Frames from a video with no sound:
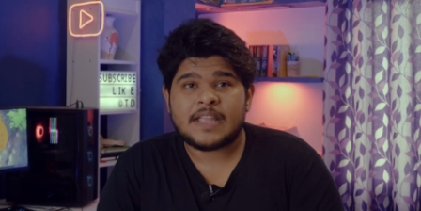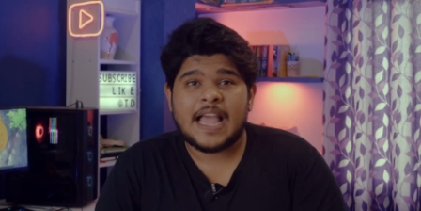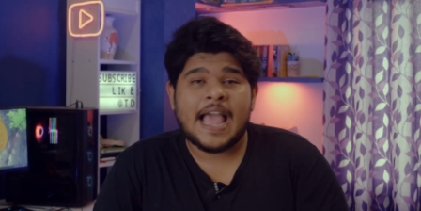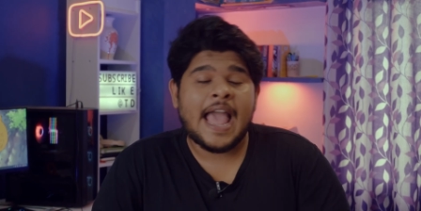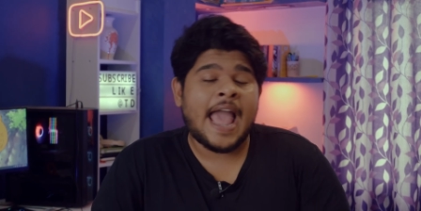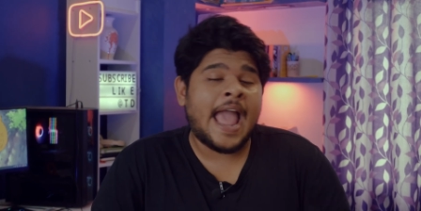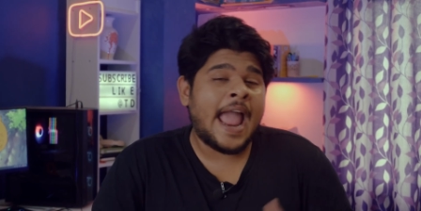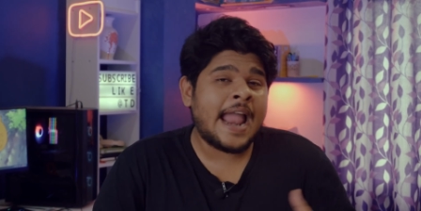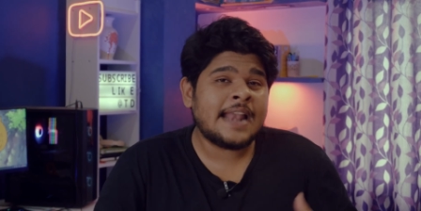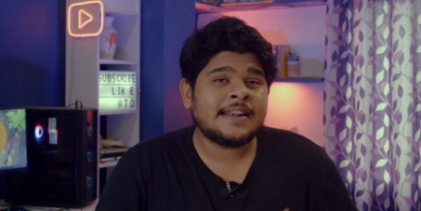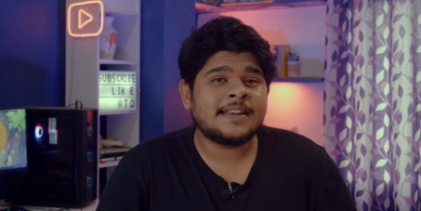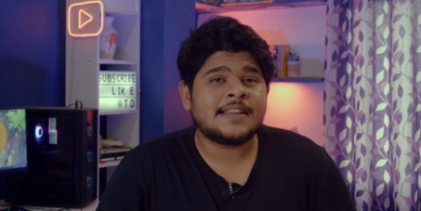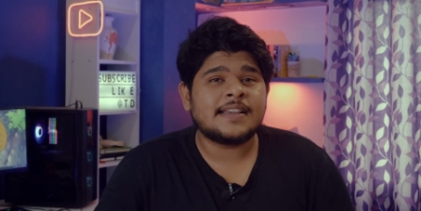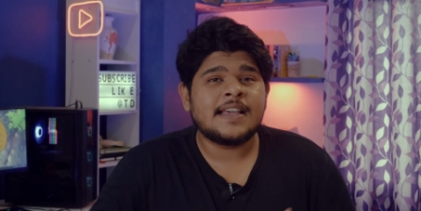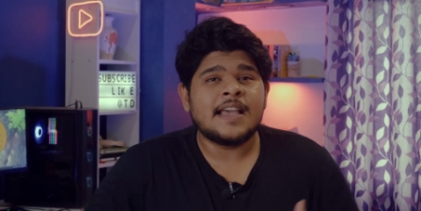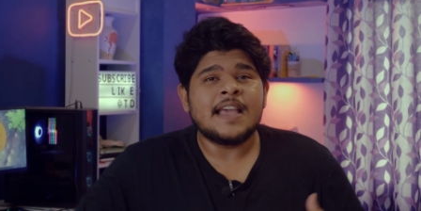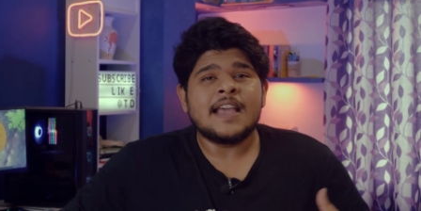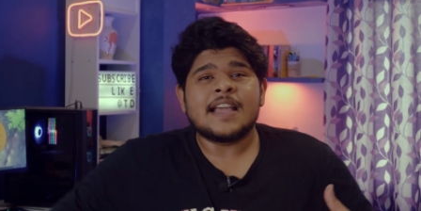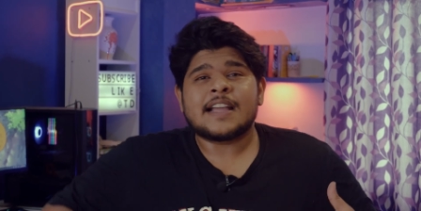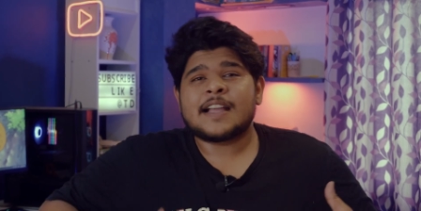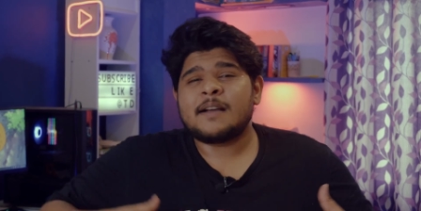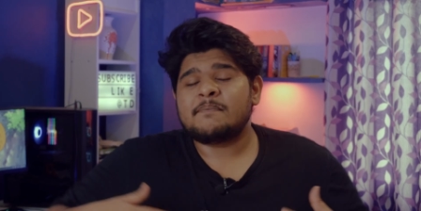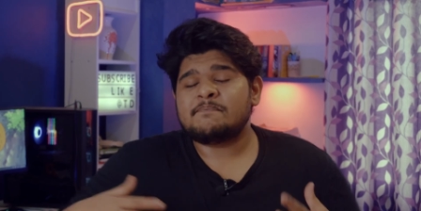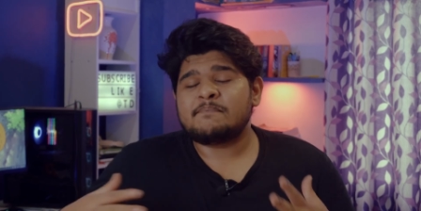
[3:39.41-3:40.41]
And
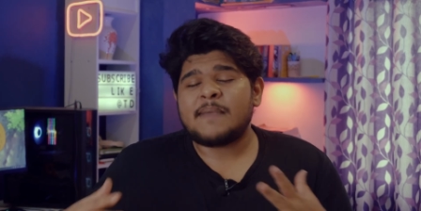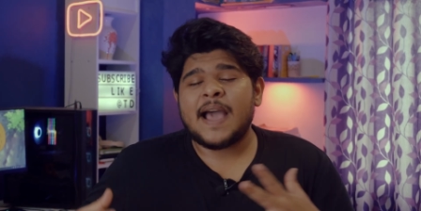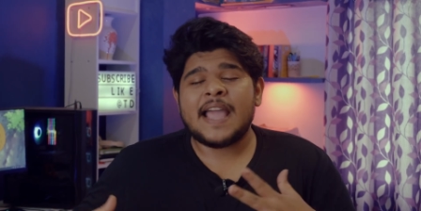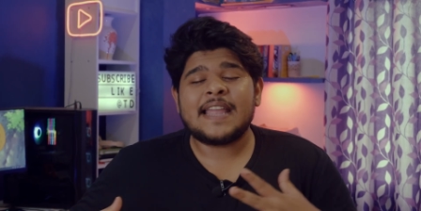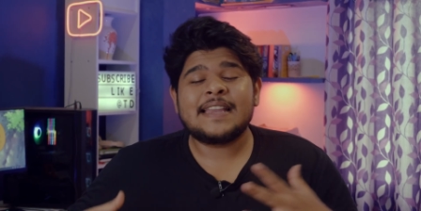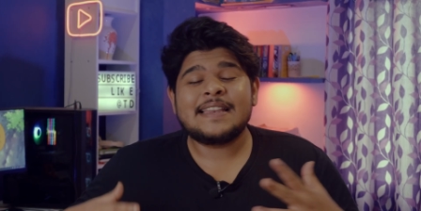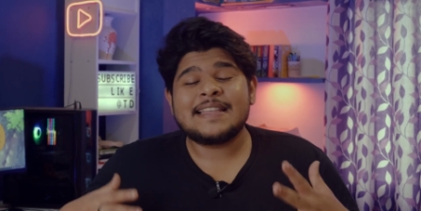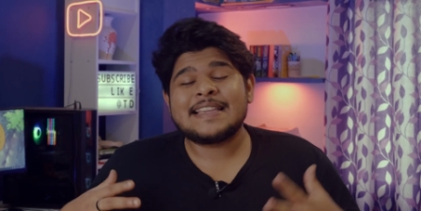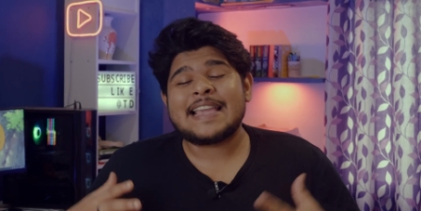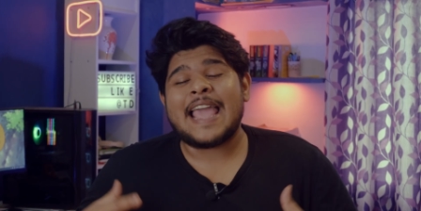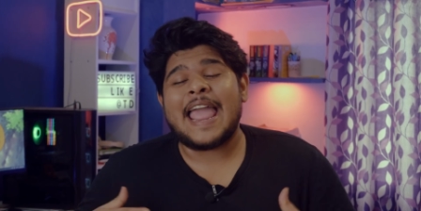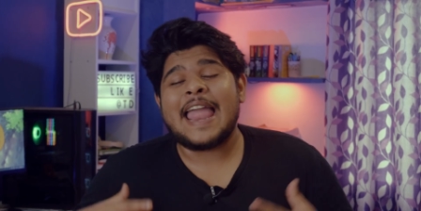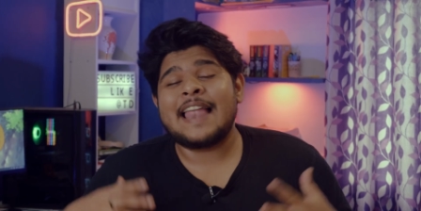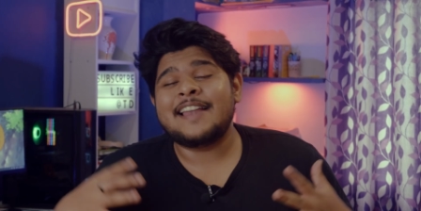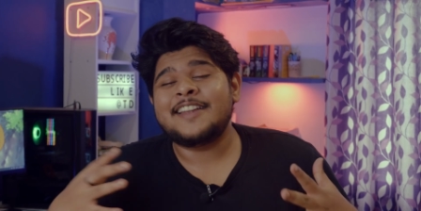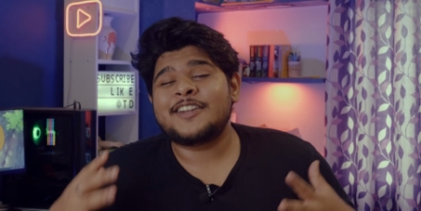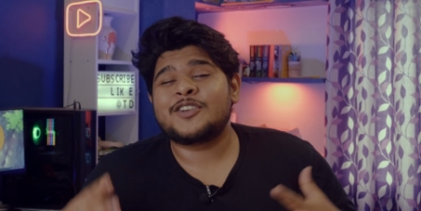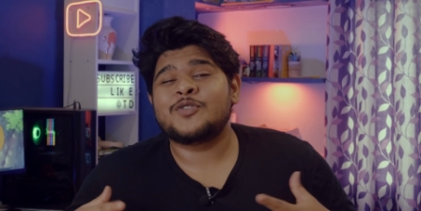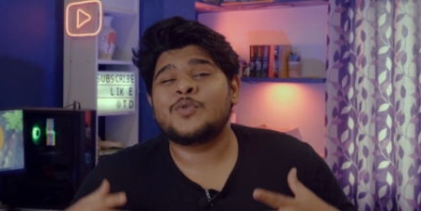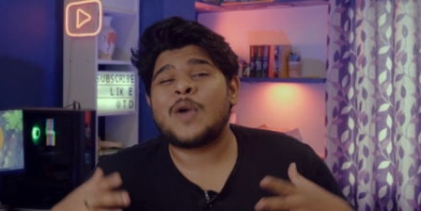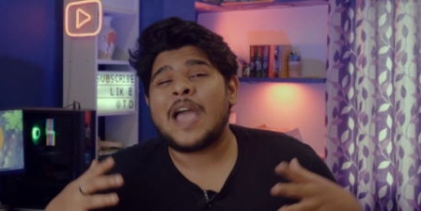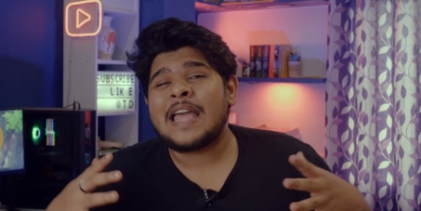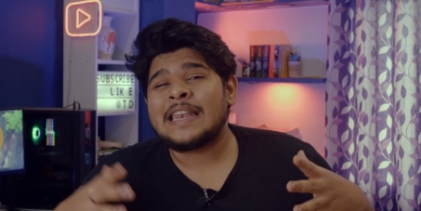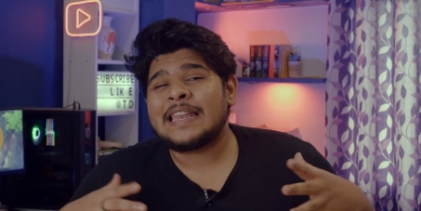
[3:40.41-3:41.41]
combining
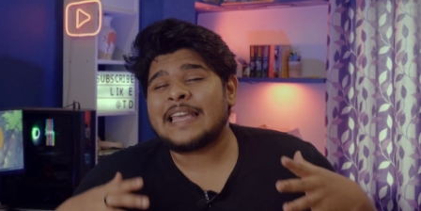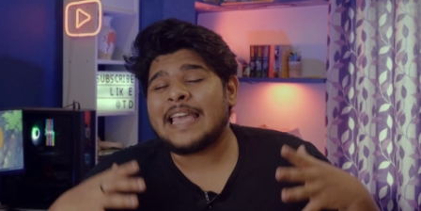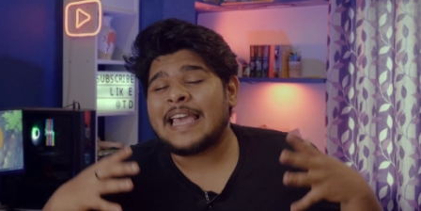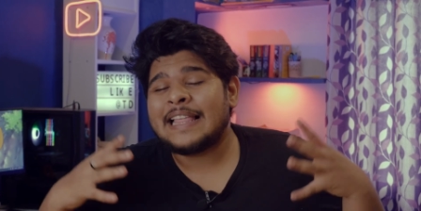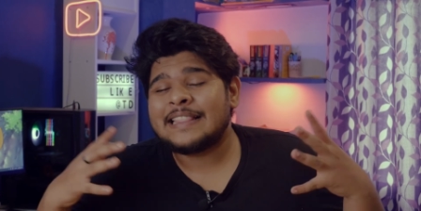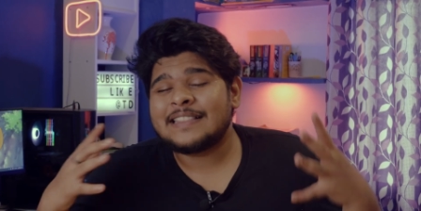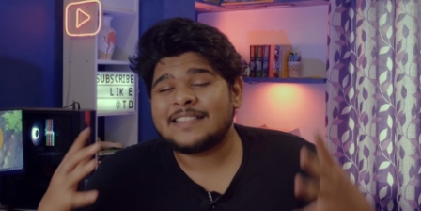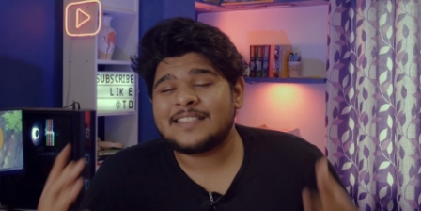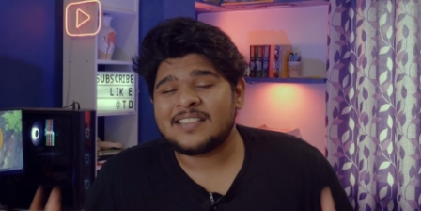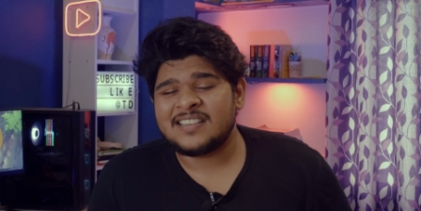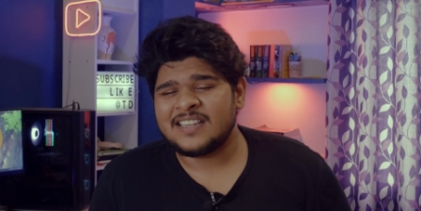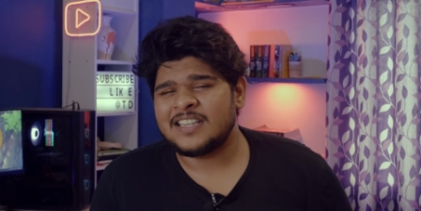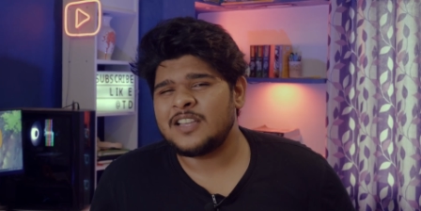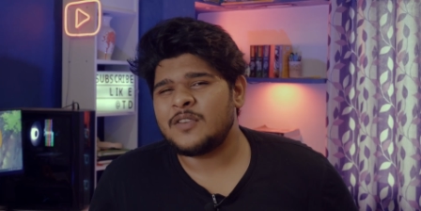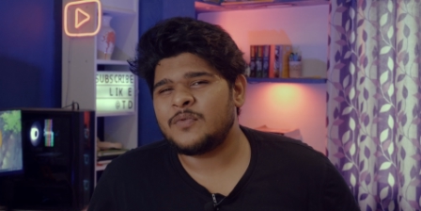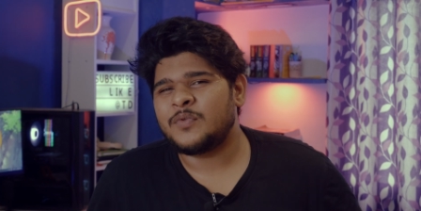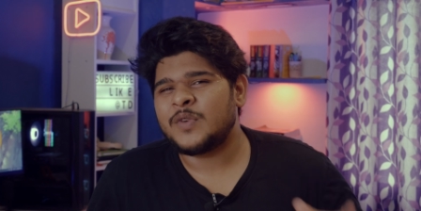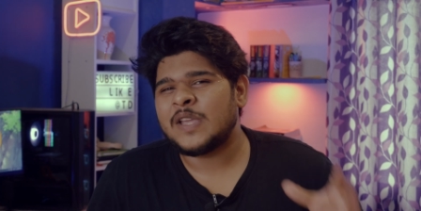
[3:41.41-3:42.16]
L2 and L3,